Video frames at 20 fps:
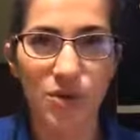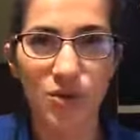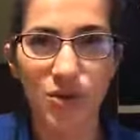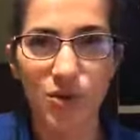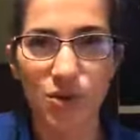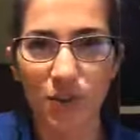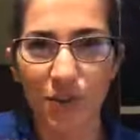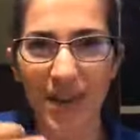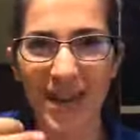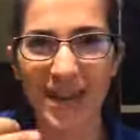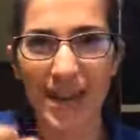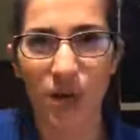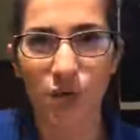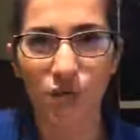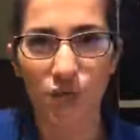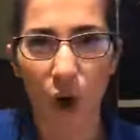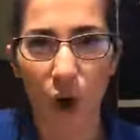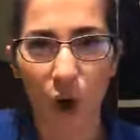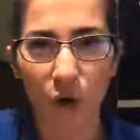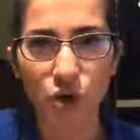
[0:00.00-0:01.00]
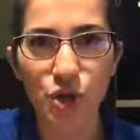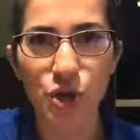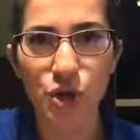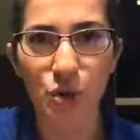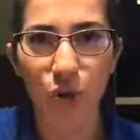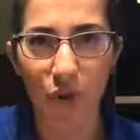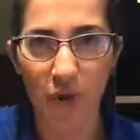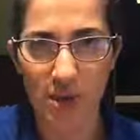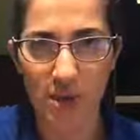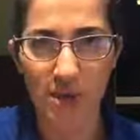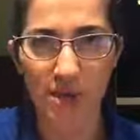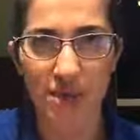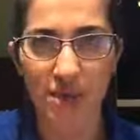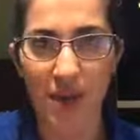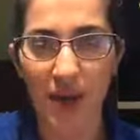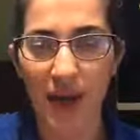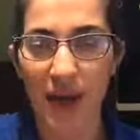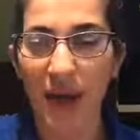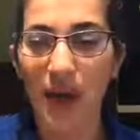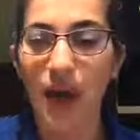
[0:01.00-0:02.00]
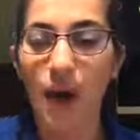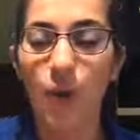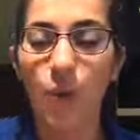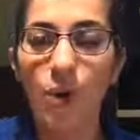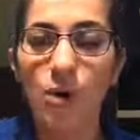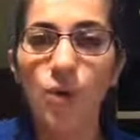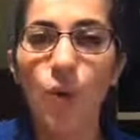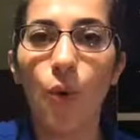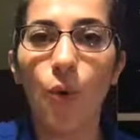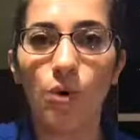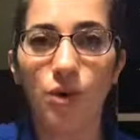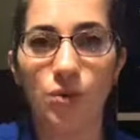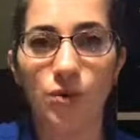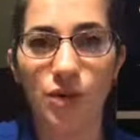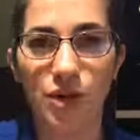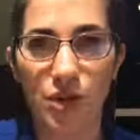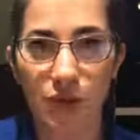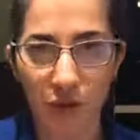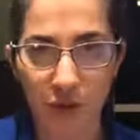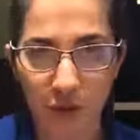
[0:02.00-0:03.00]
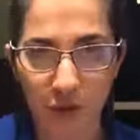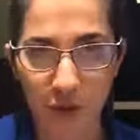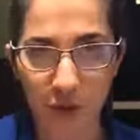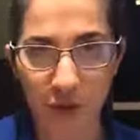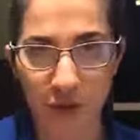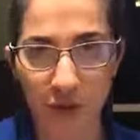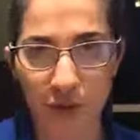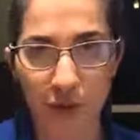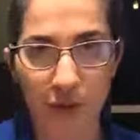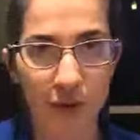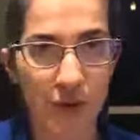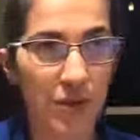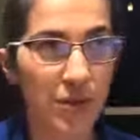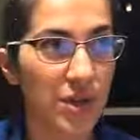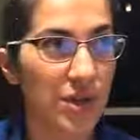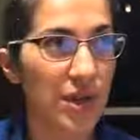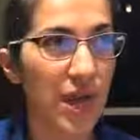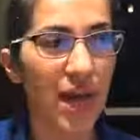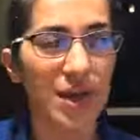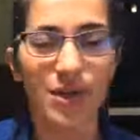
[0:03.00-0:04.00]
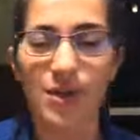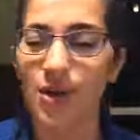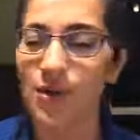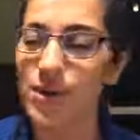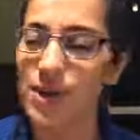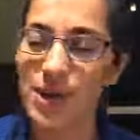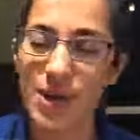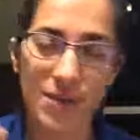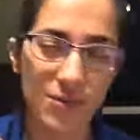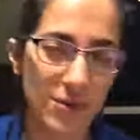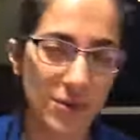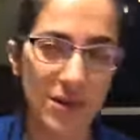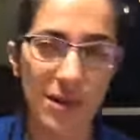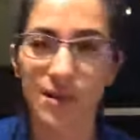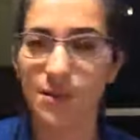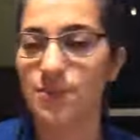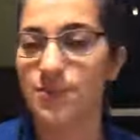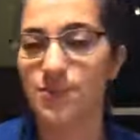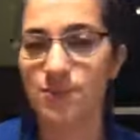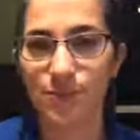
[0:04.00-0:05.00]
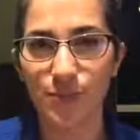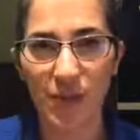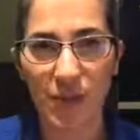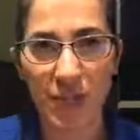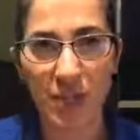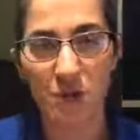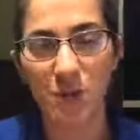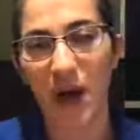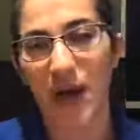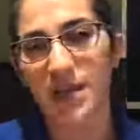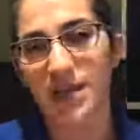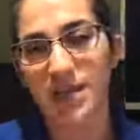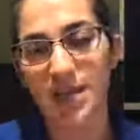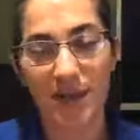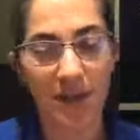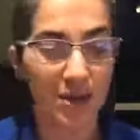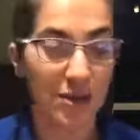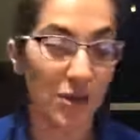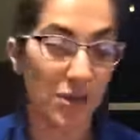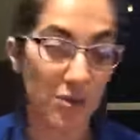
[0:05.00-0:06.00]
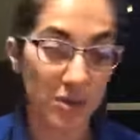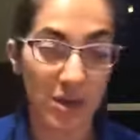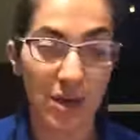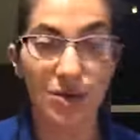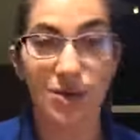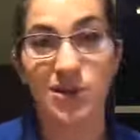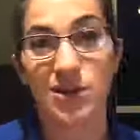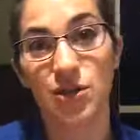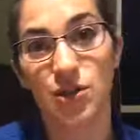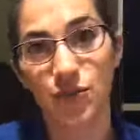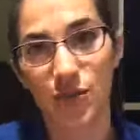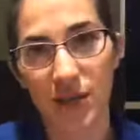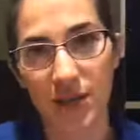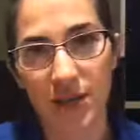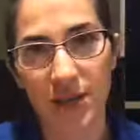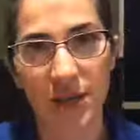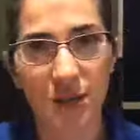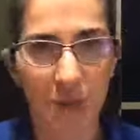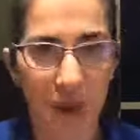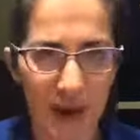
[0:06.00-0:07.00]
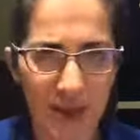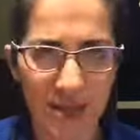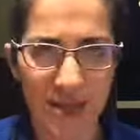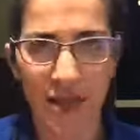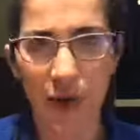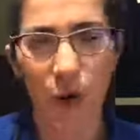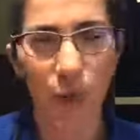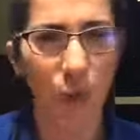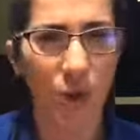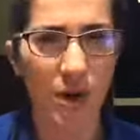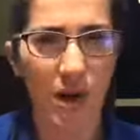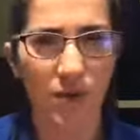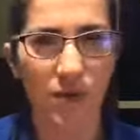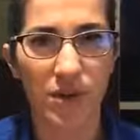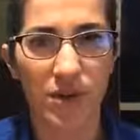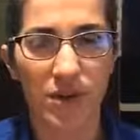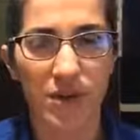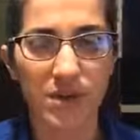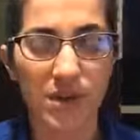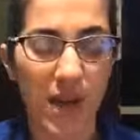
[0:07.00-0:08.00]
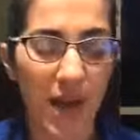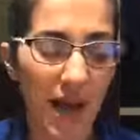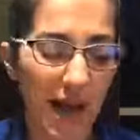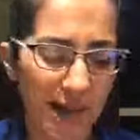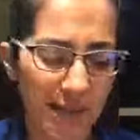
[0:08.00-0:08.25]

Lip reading: So you made a wrong choice when ordering your food, or you did not know that it was going to be spicy and it turns out it is really spicy, or whatever it is.